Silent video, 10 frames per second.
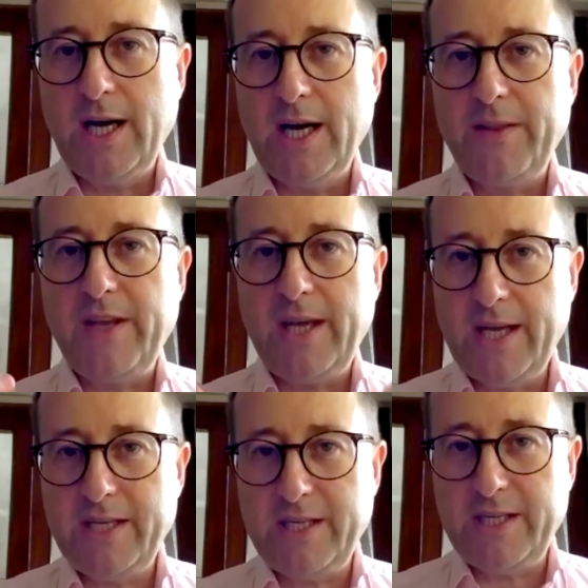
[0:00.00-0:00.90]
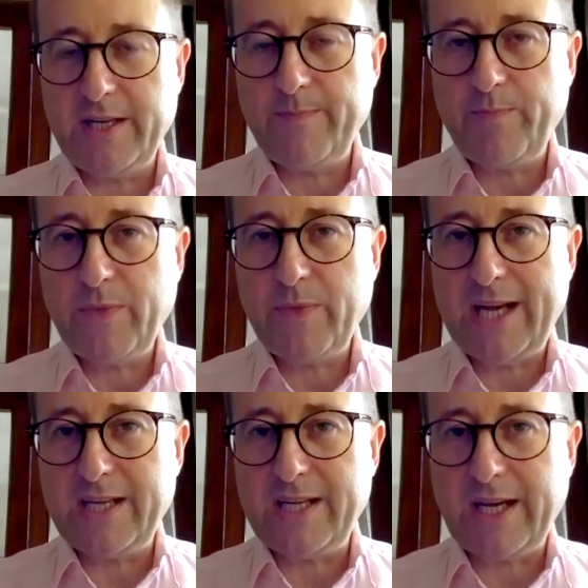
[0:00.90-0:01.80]
the Indian
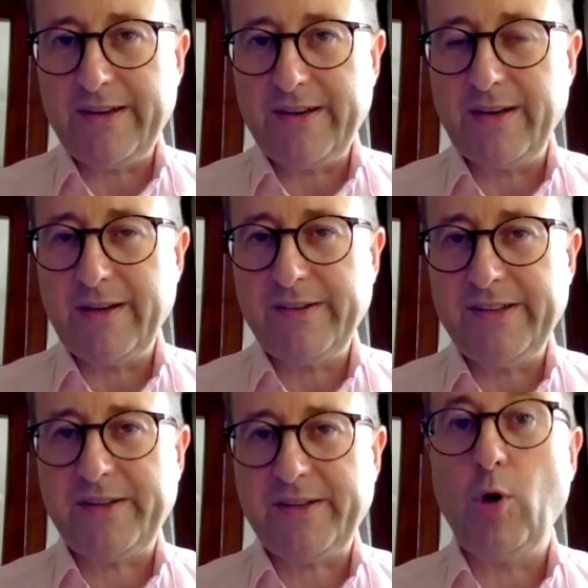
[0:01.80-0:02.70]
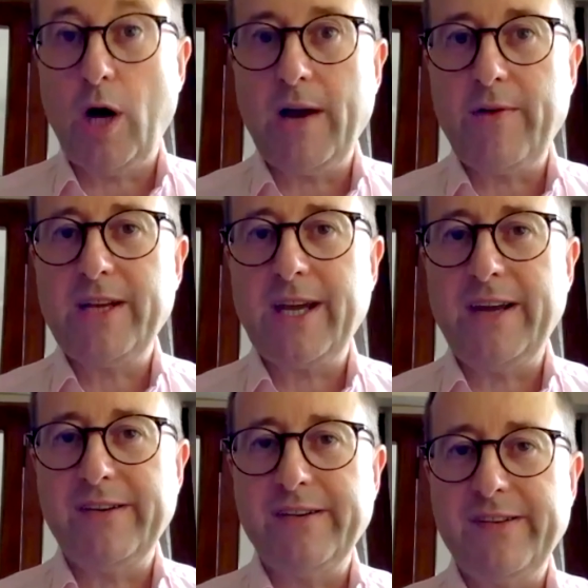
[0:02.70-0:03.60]
education system or higher education
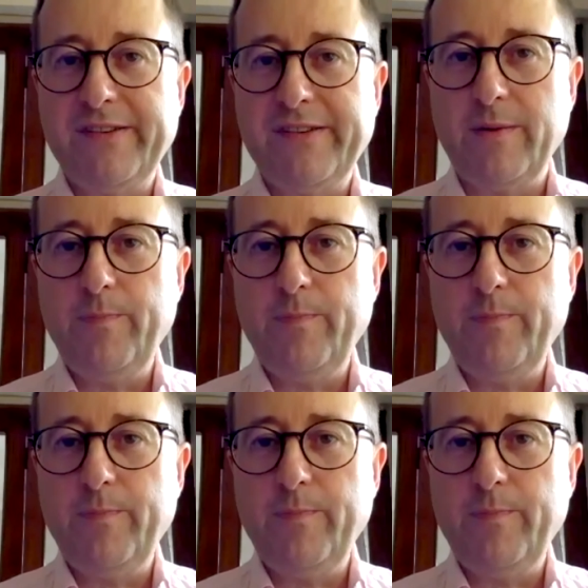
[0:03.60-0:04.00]
system